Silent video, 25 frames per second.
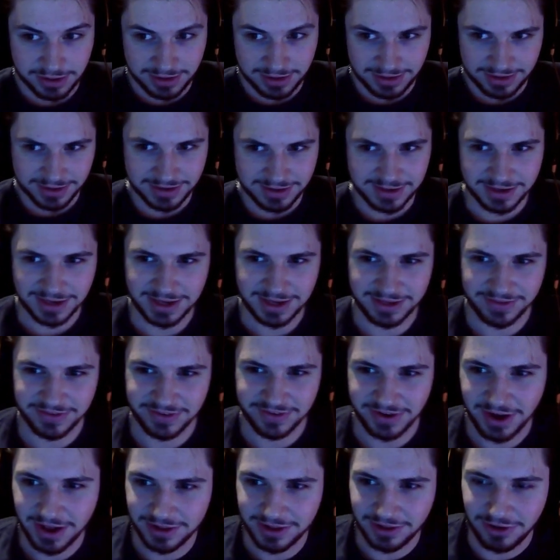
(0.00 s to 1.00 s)
It's
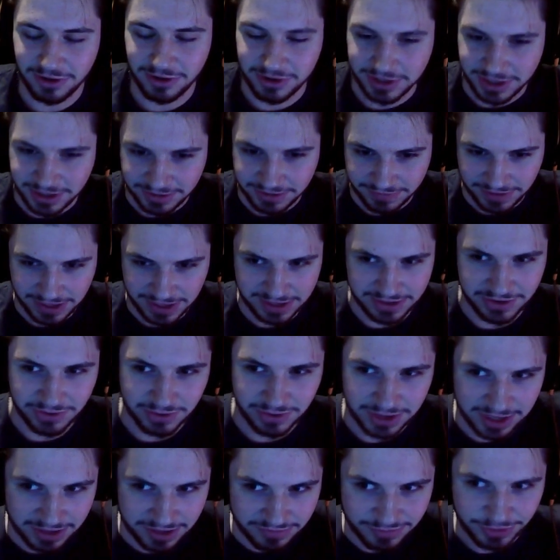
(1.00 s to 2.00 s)
not long enough. I don't
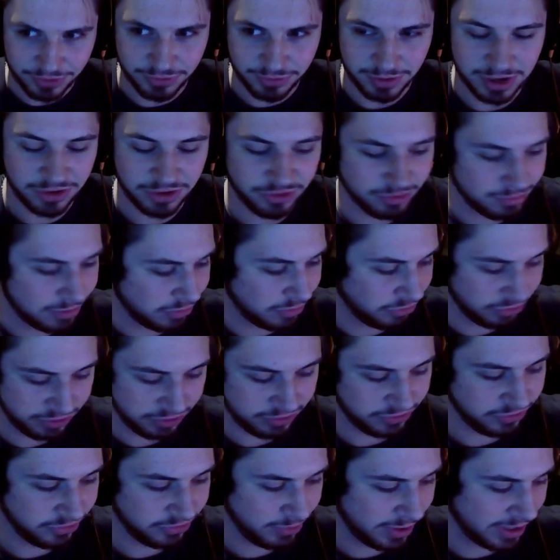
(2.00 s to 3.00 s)
have much range of motion,
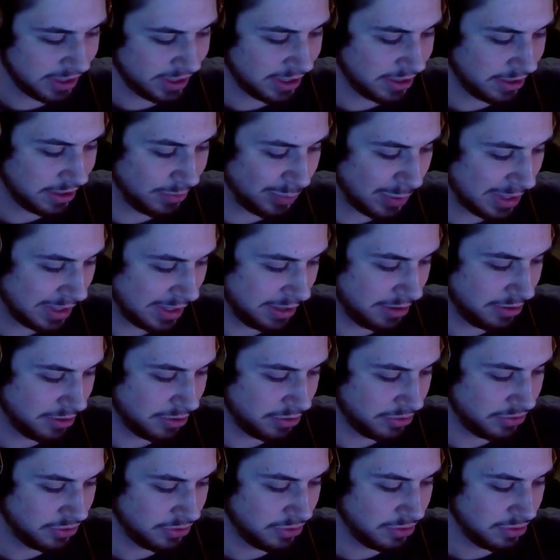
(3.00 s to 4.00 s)
so I got a
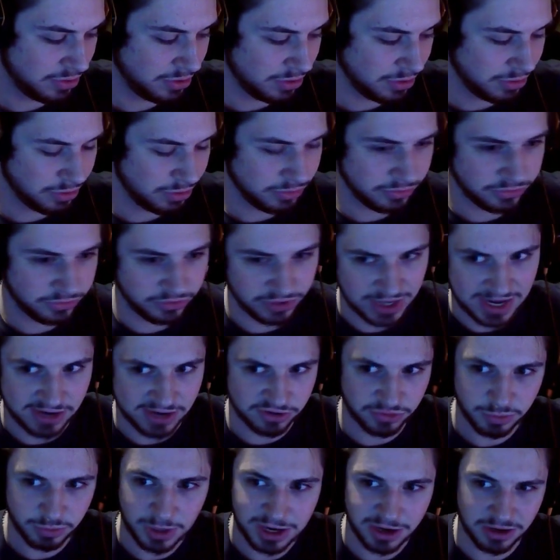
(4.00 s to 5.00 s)
wired
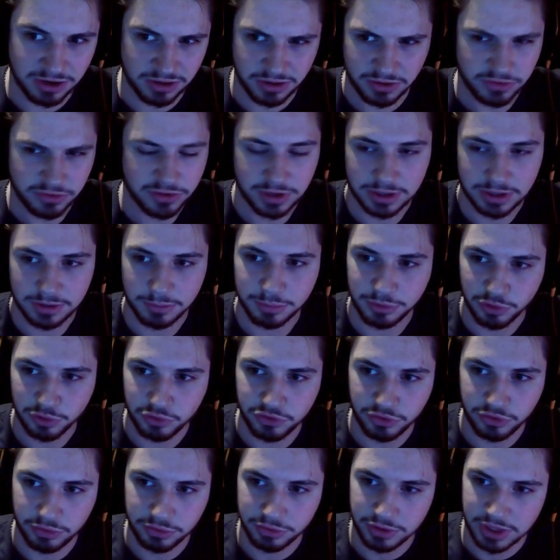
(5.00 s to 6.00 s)
slash wireless, like a
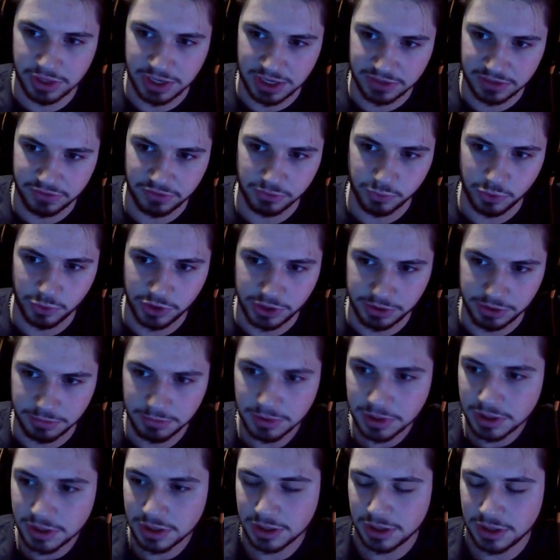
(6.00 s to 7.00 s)
Bluetooth connector one.
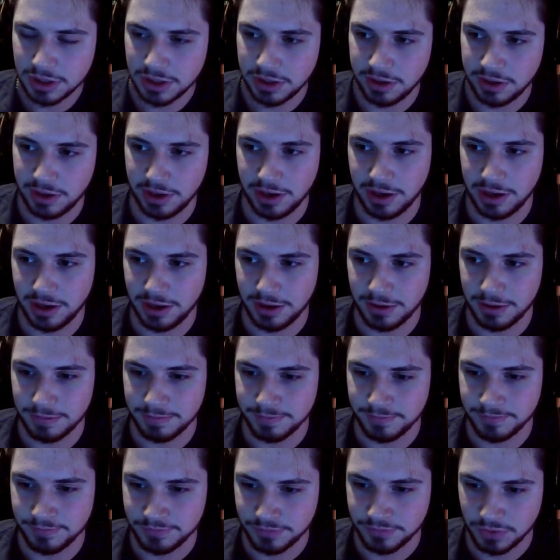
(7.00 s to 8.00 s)

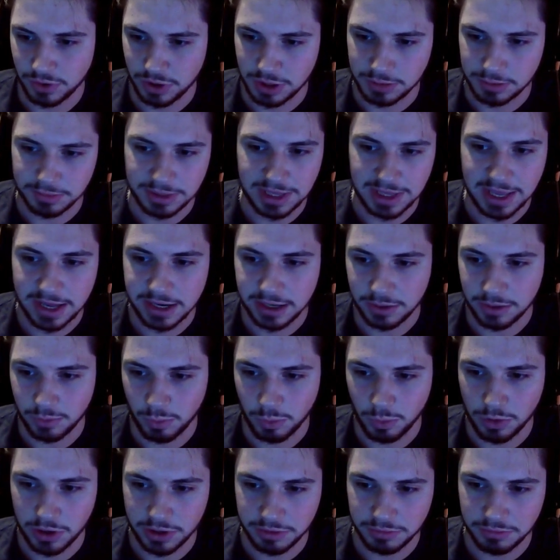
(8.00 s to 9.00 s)
Or I'm getting
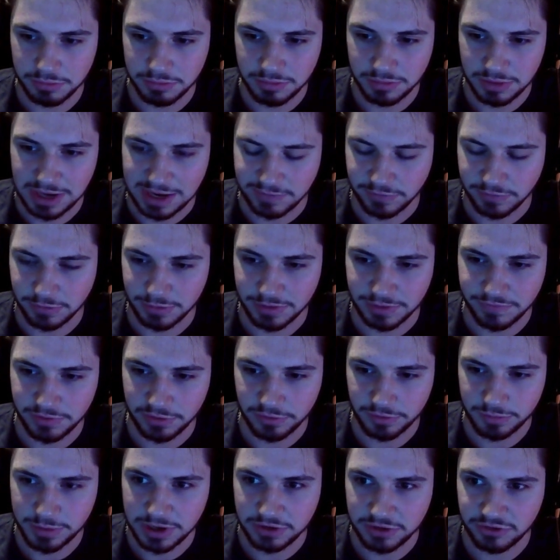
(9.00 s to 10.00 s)
one after my
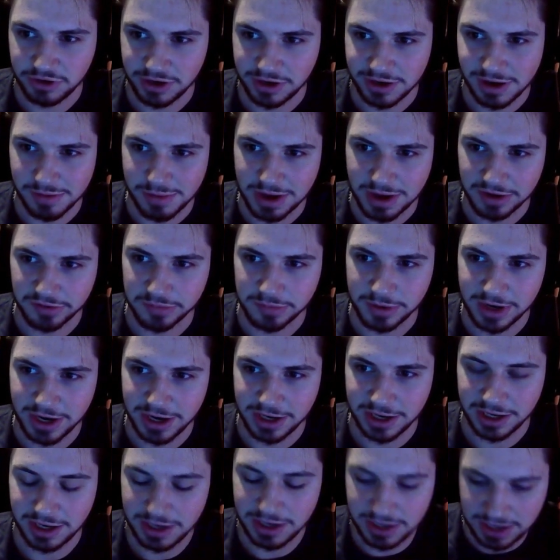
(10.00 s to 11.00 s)
first paycheck. I'm
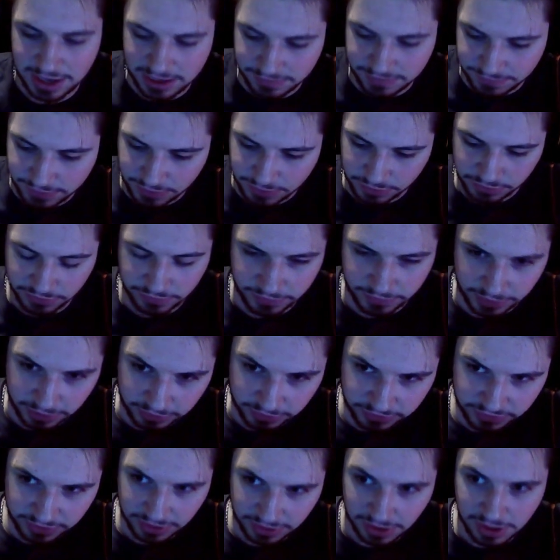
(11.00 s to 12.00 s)
expediting it. Headphones
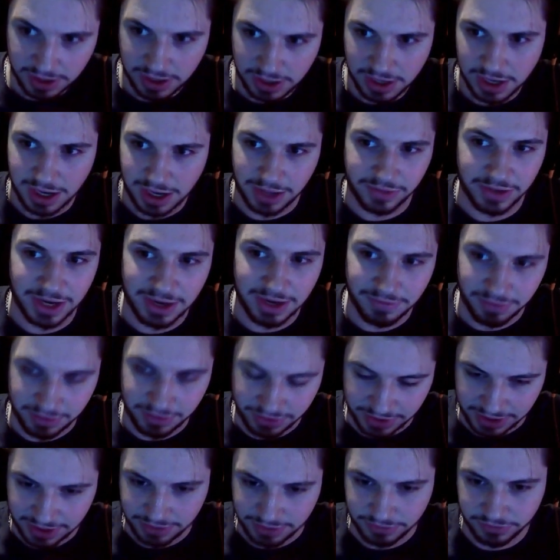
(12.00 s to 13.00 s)
first, and then
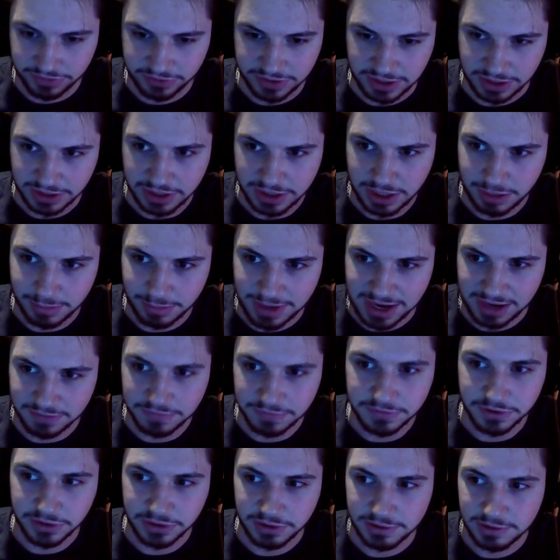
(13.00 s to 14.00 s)
everything else can come
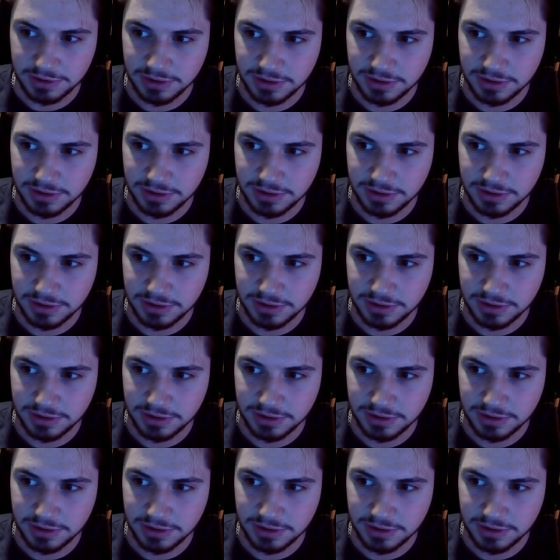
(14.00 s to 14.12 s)
after.